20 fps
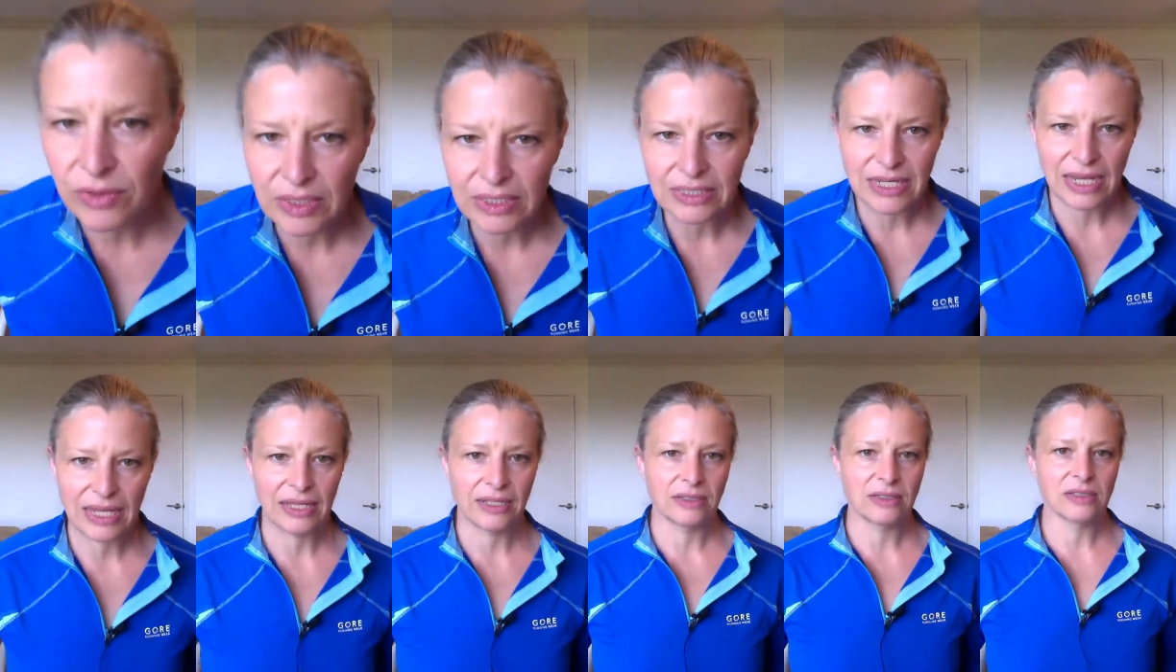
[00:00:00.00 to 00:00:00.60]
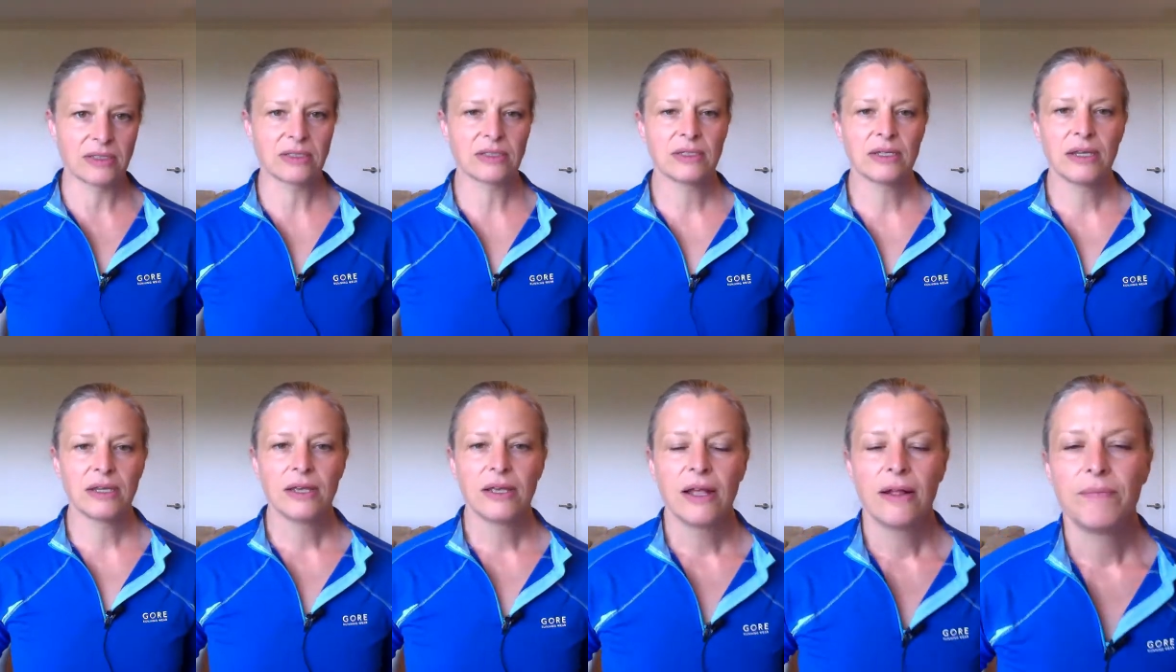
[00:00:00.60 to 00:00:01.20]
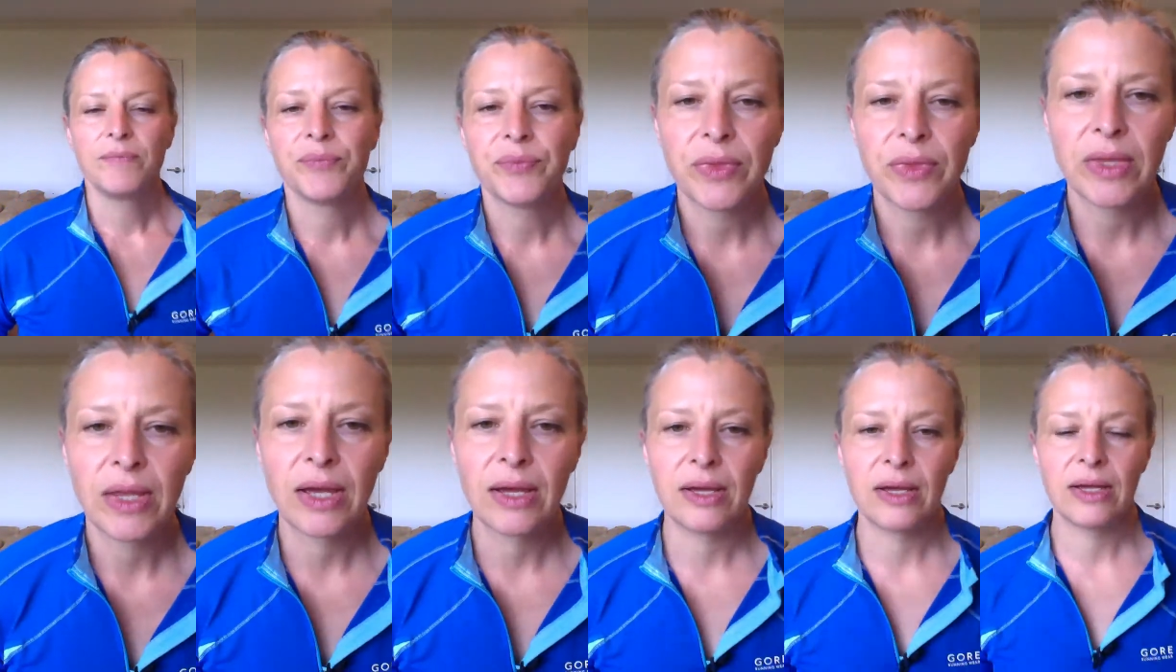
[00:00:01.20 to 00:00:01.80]
details
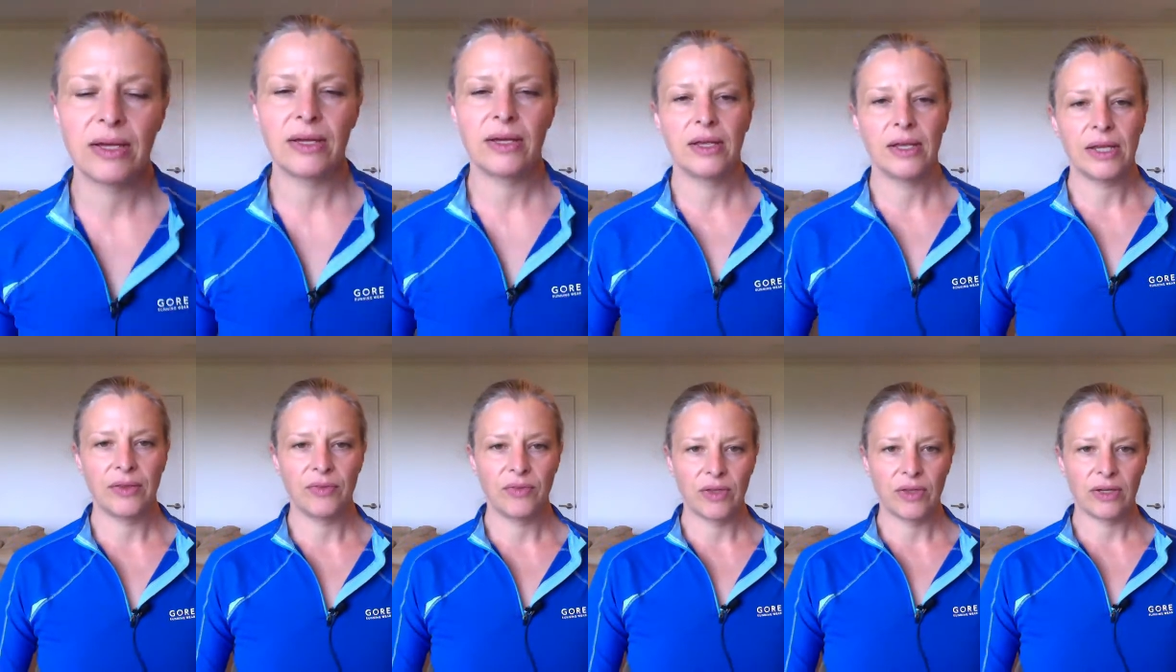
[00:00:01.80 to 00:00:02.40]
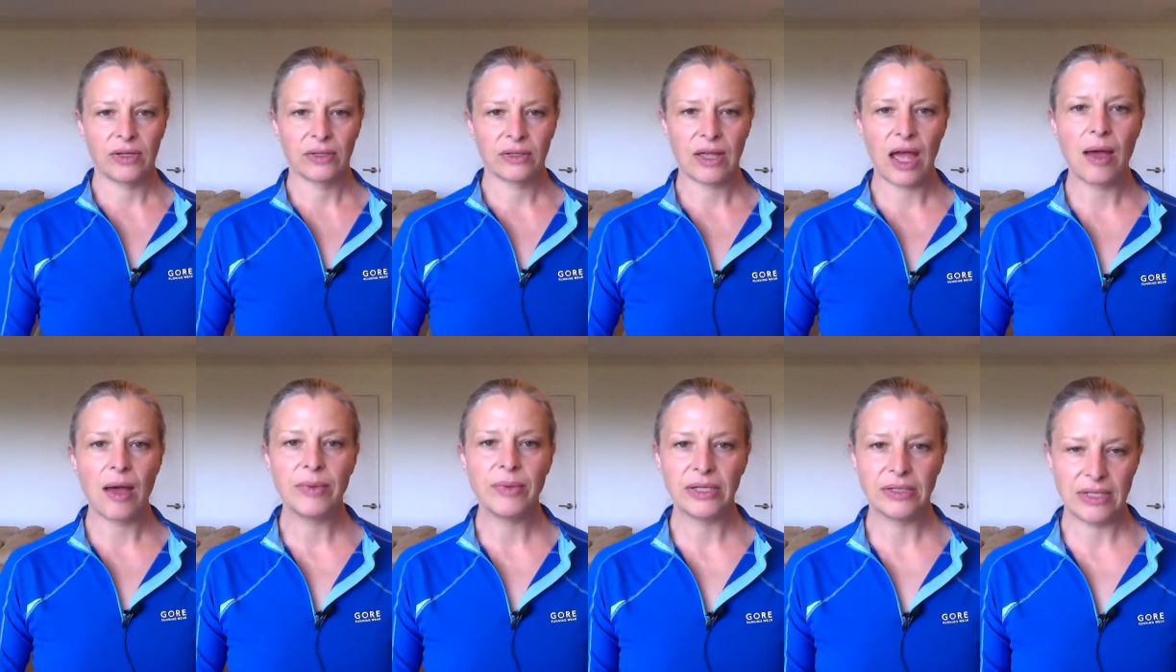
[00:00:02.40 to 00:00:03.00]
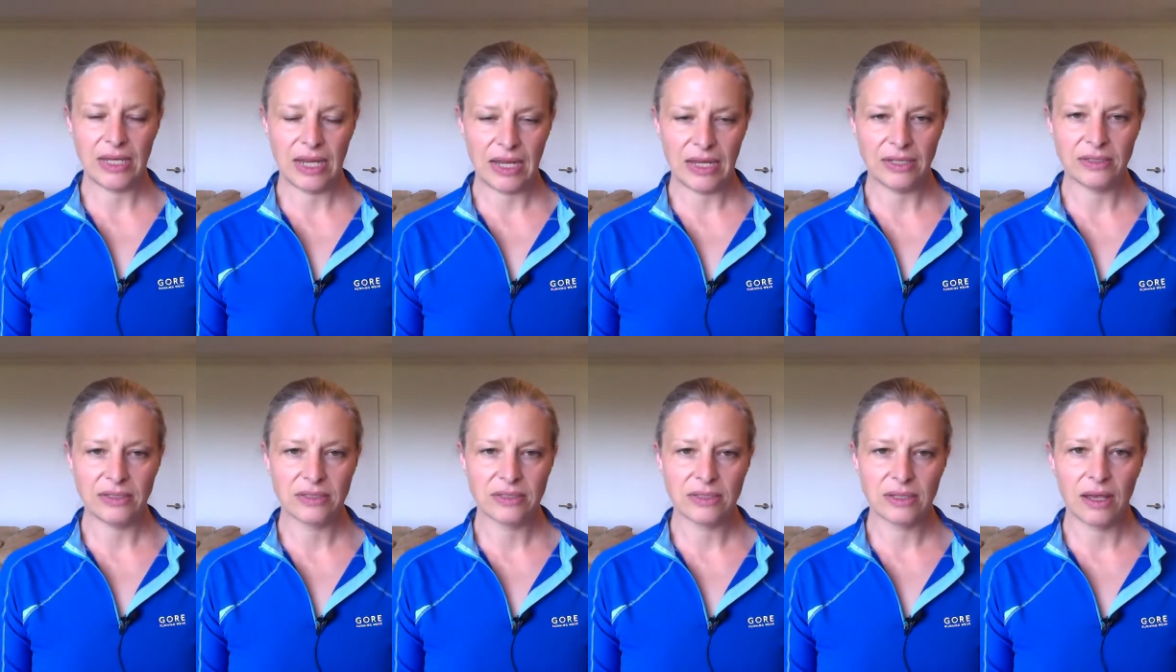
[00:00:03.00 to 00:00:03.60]
in the coming
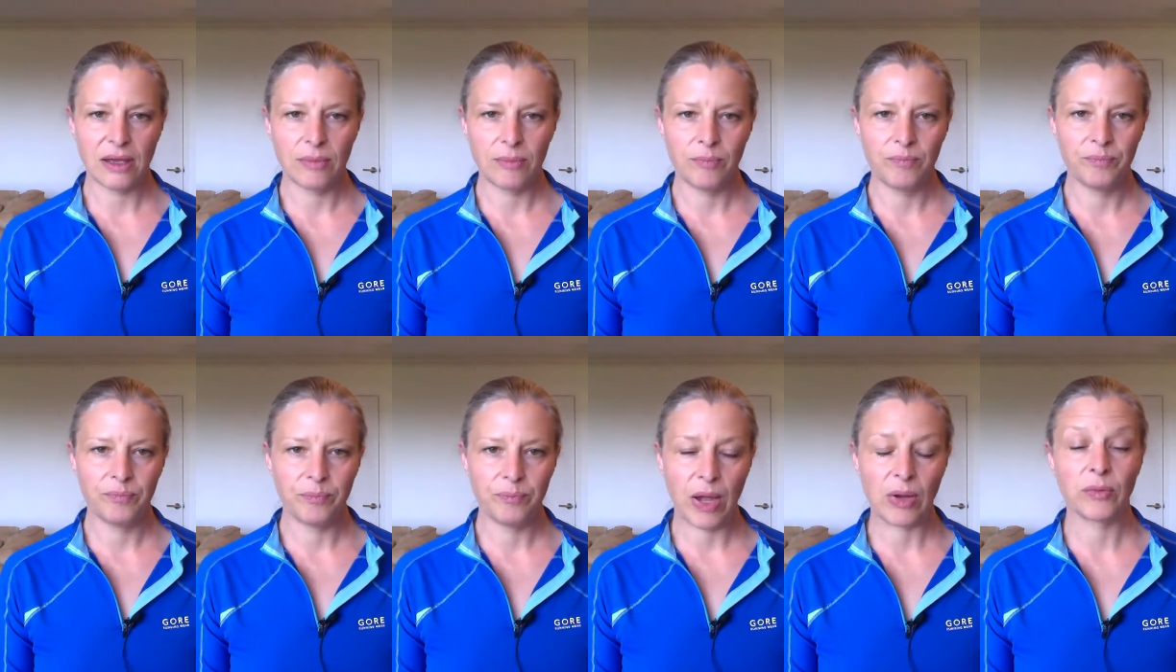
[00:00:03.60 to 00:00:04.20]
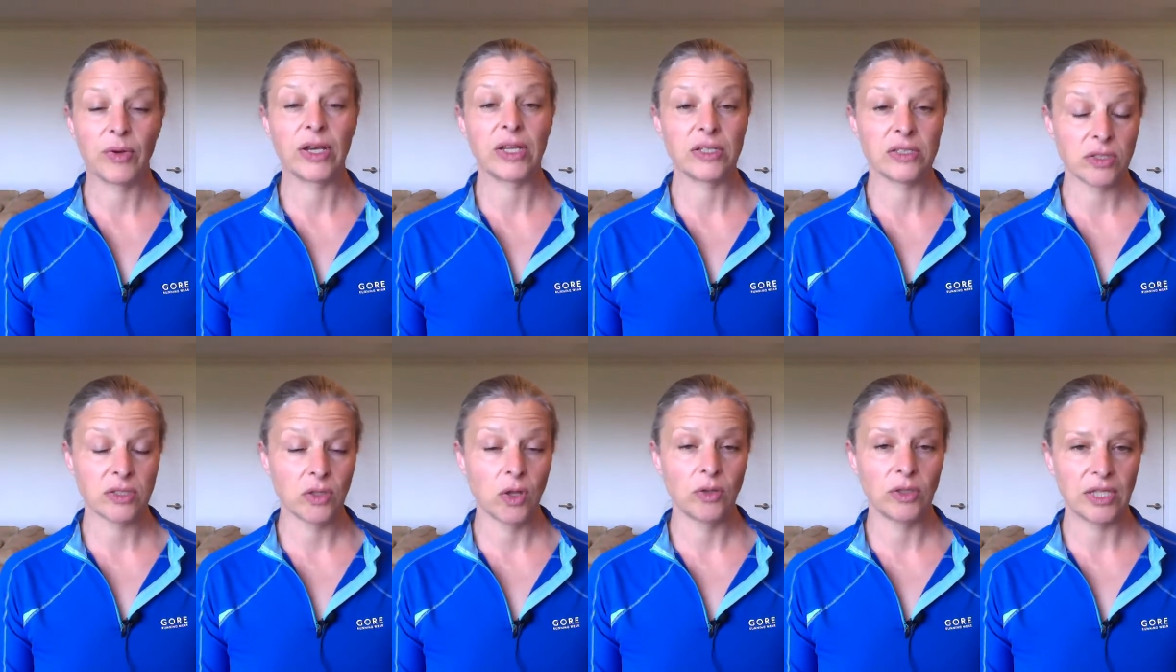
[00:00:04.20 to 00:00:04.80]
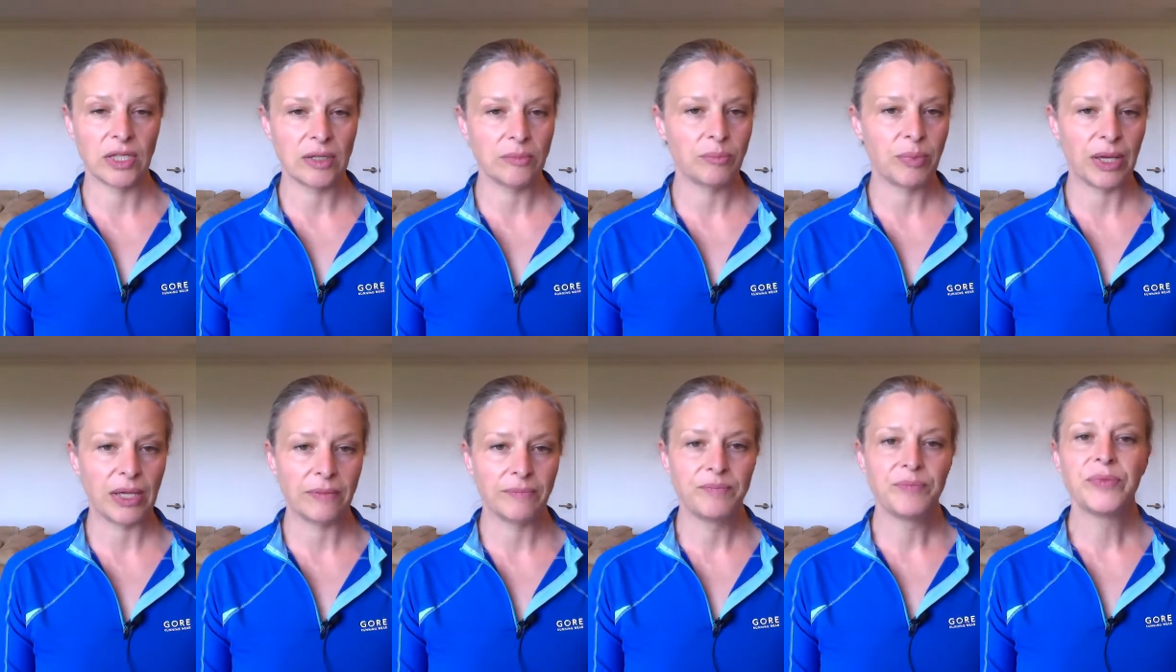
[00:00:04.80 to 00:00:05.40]
days about running slowly,
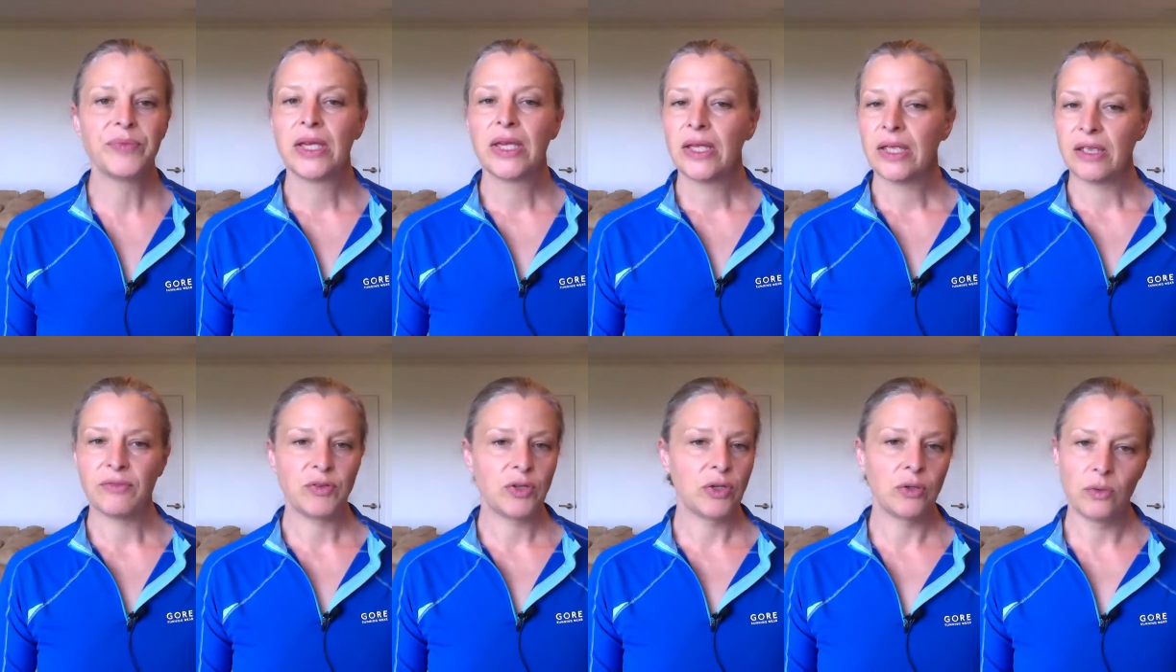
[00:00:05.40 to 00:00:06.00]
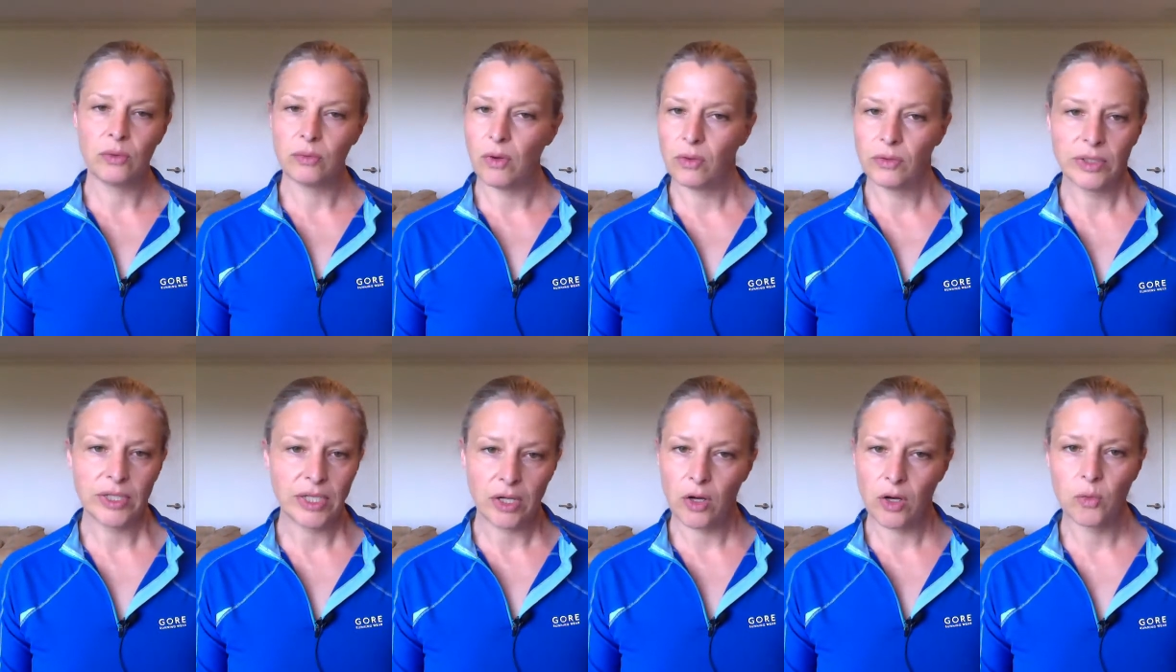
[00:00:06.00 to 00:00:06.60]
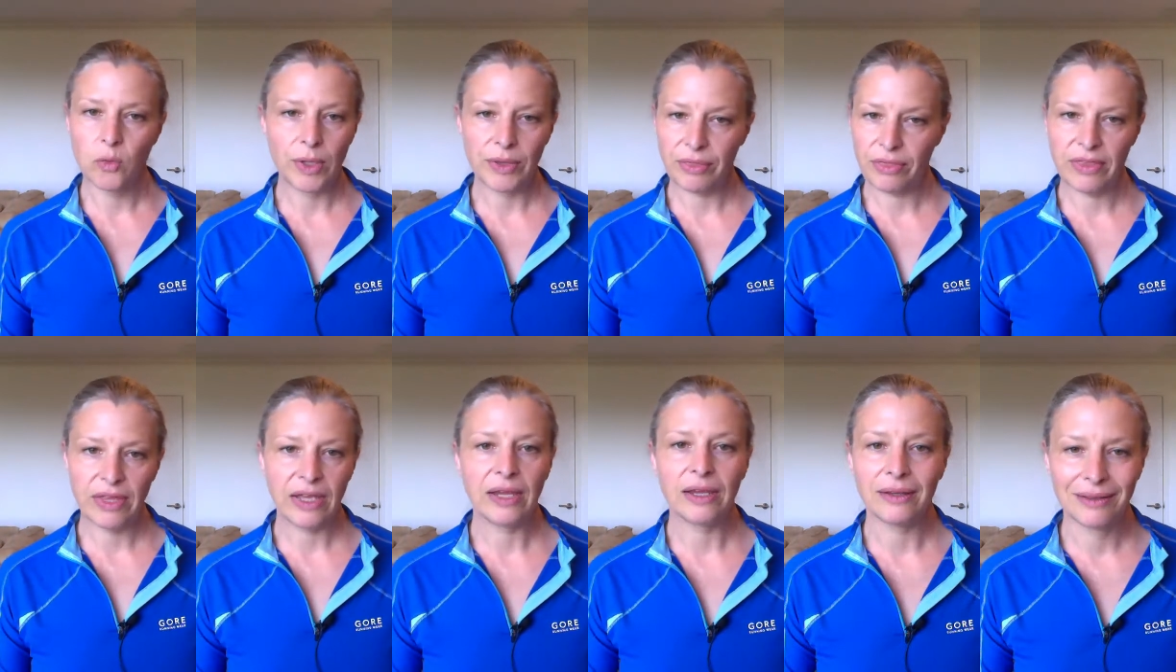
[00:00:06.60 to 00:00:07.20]
but if you only know one
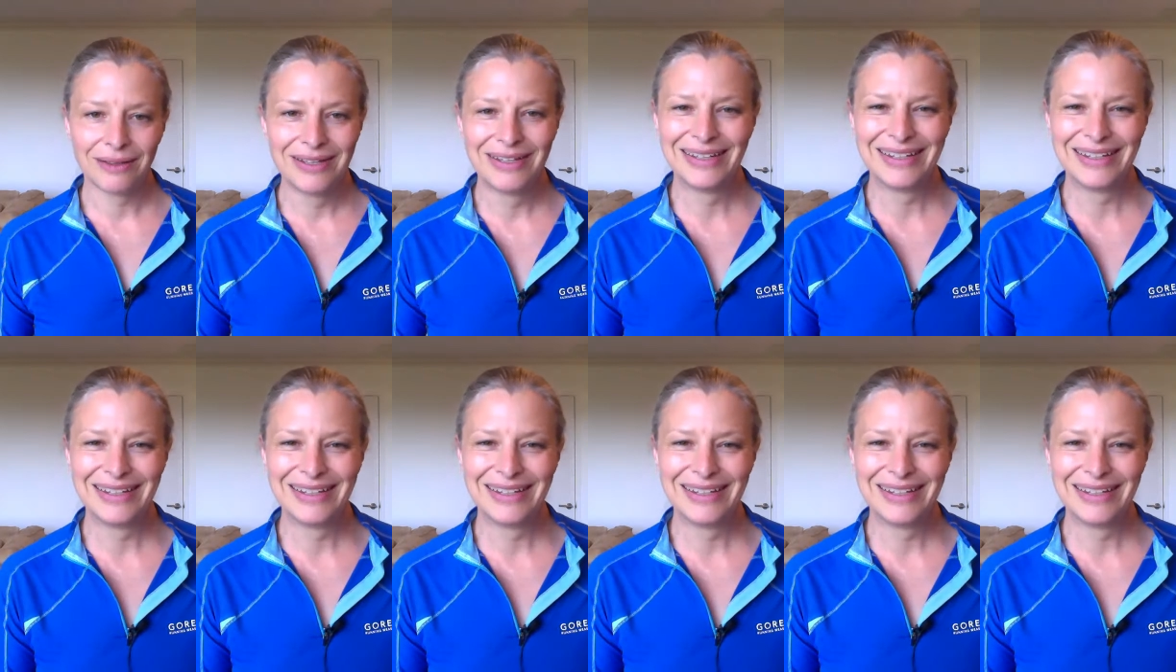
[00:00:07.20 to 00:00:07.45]
thing